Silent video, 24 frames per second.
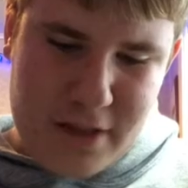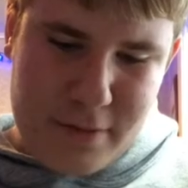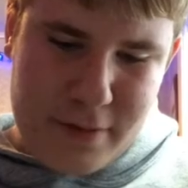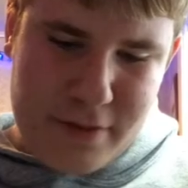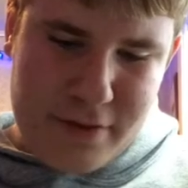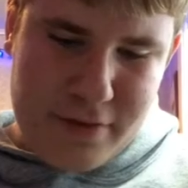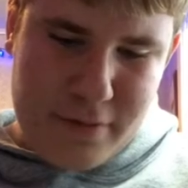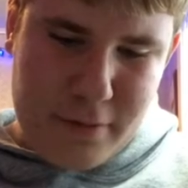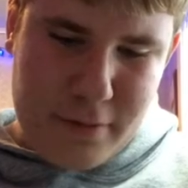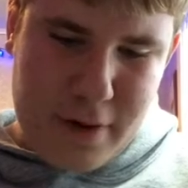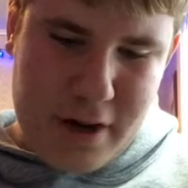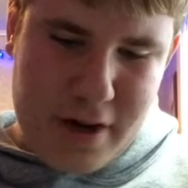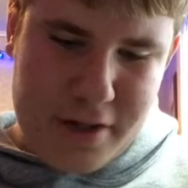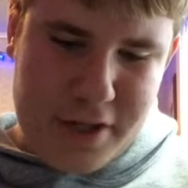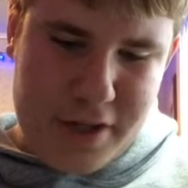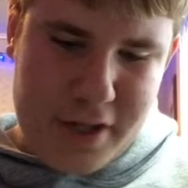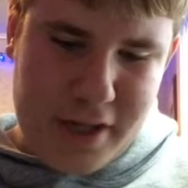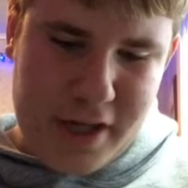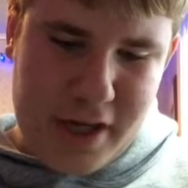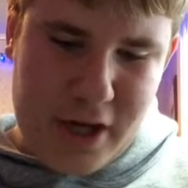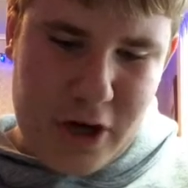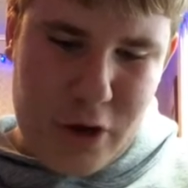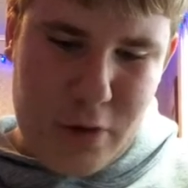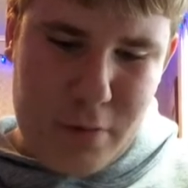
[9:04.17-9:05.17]
so much for
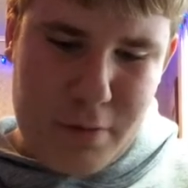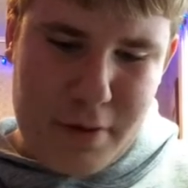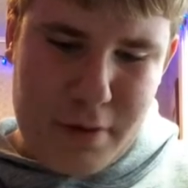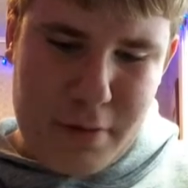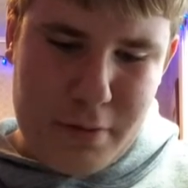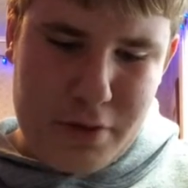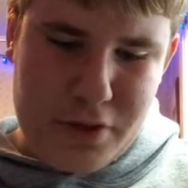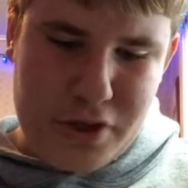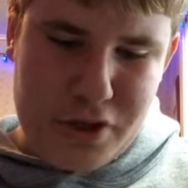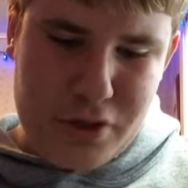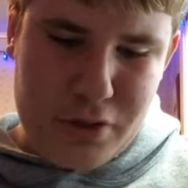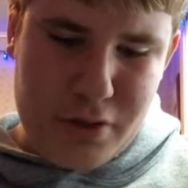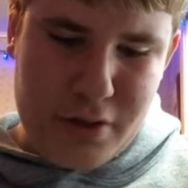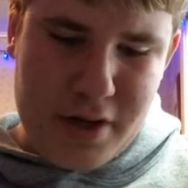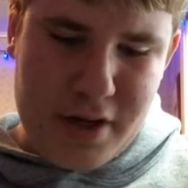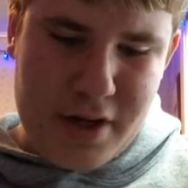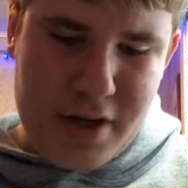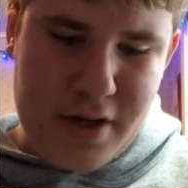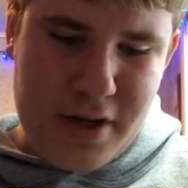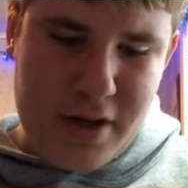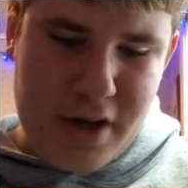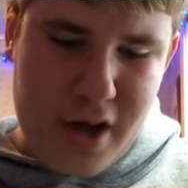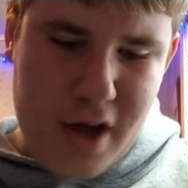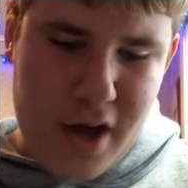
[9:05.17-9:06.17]
watching. I hope you
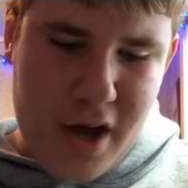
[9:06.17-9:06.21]
enjoyed.